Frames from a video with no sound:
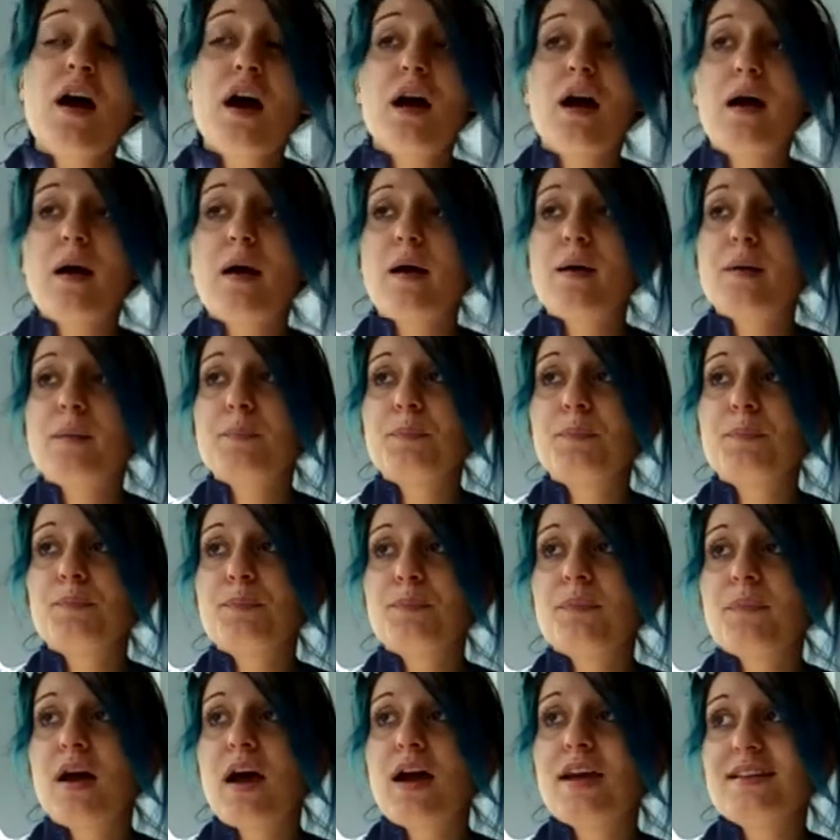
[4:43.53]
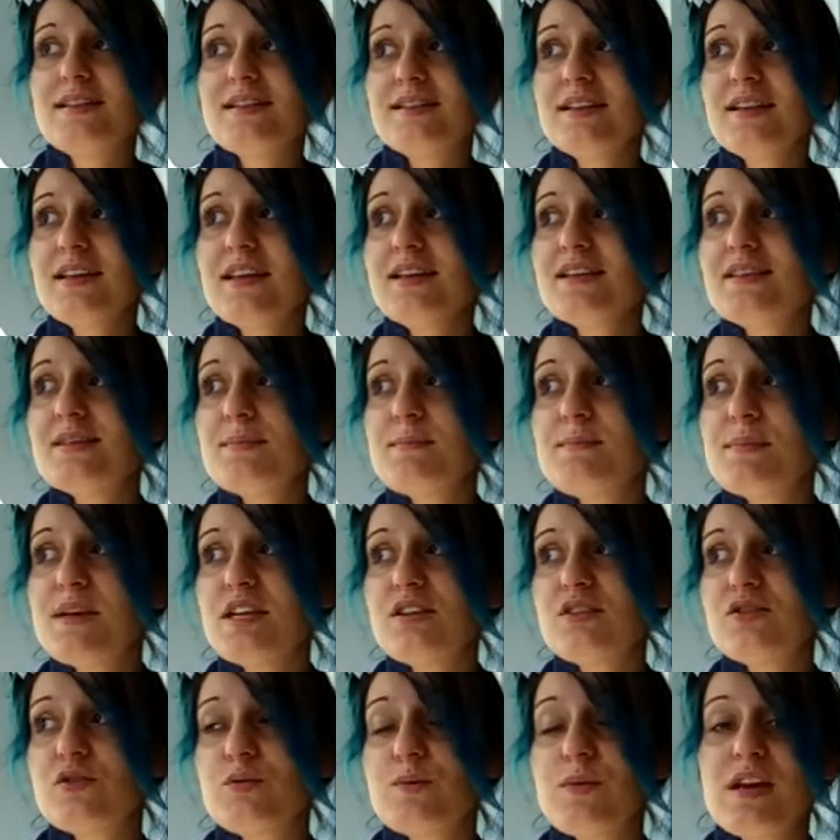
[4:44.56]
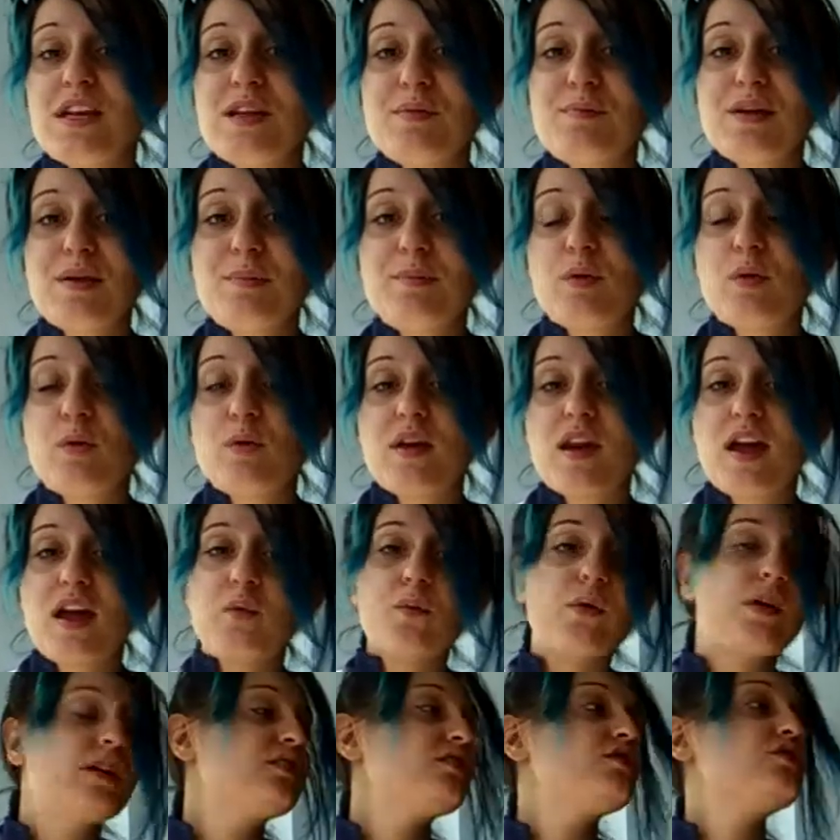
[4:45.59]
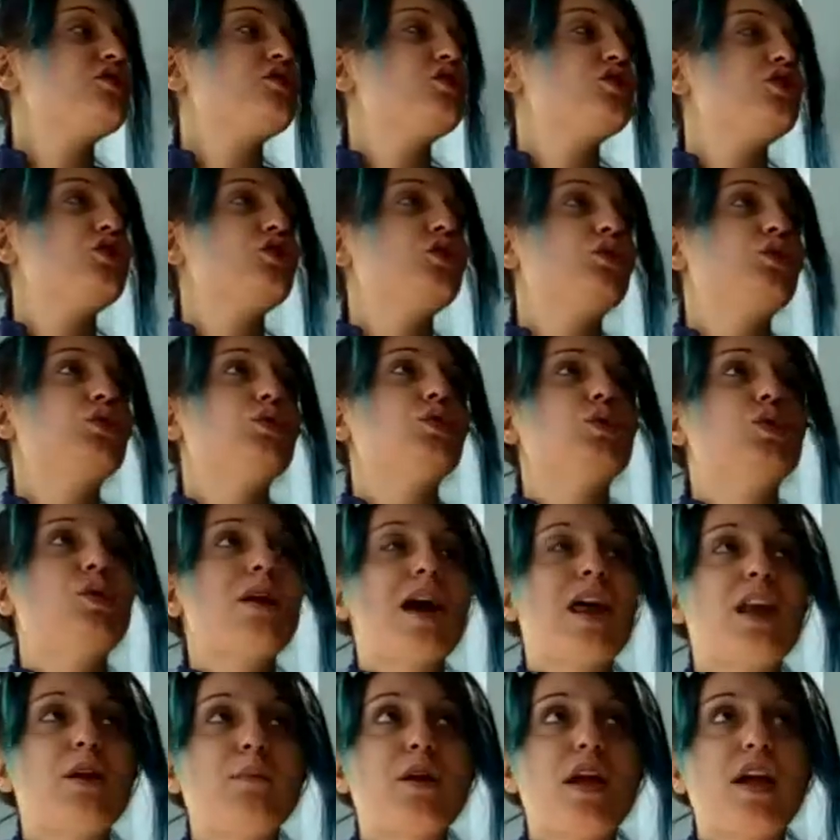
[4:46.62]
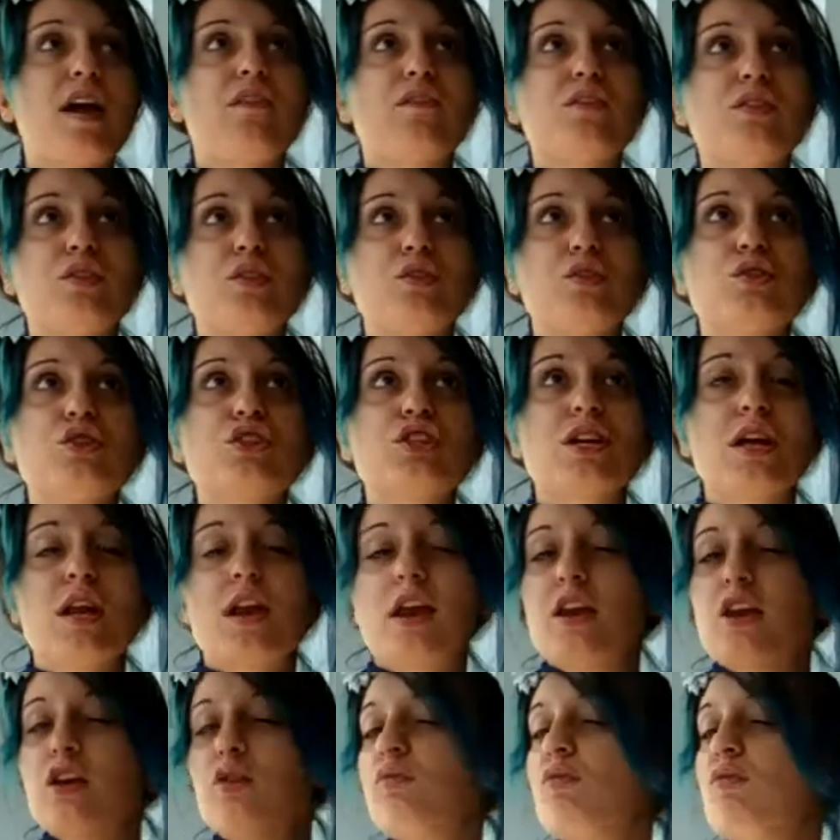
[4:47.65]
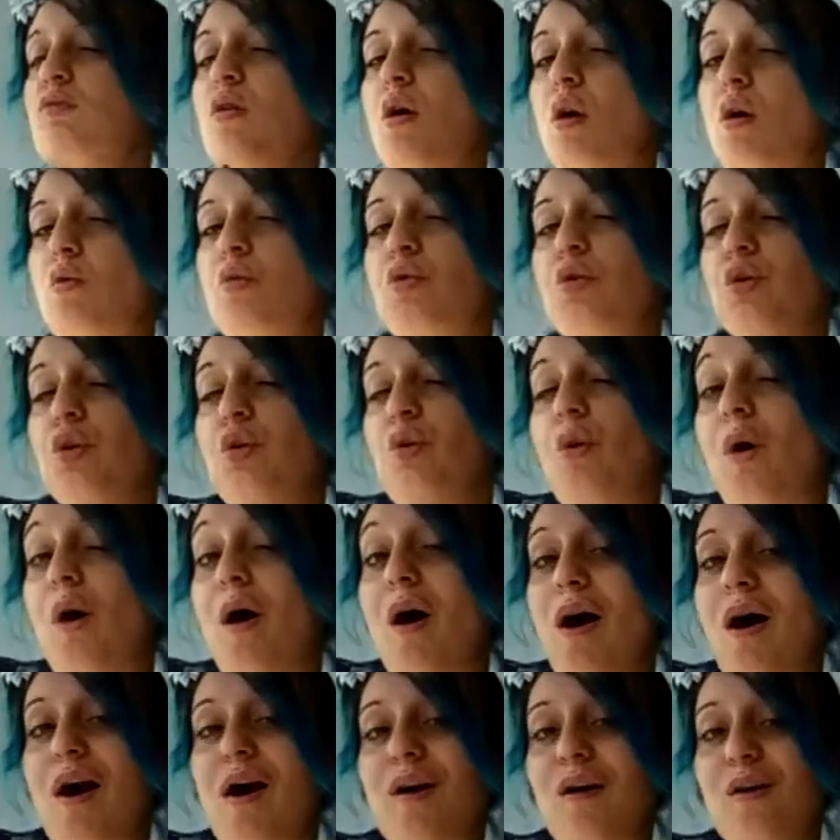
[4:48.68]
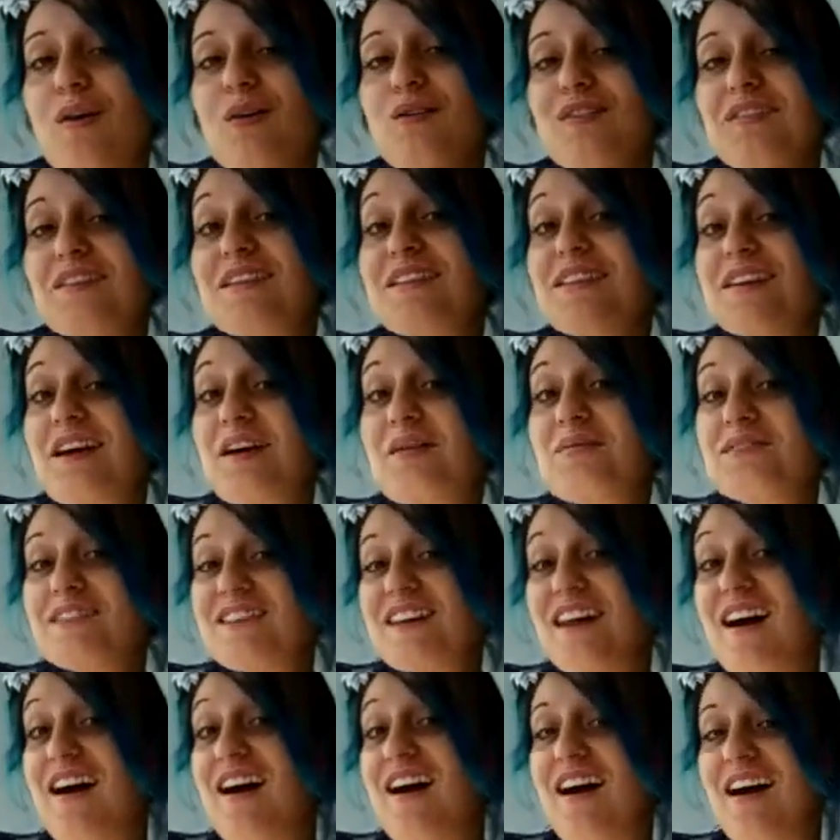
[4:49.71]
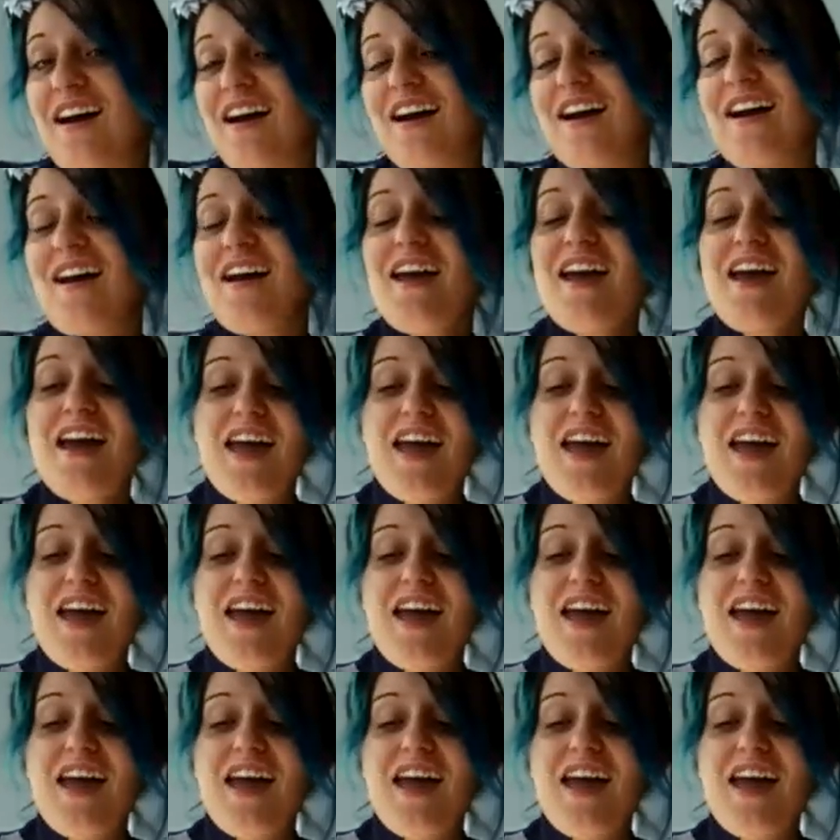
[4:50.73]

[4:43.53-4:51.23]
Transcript: I didn't get to meet too many people when I went to Anime Evolution, and you know who you are who didn't come say hi.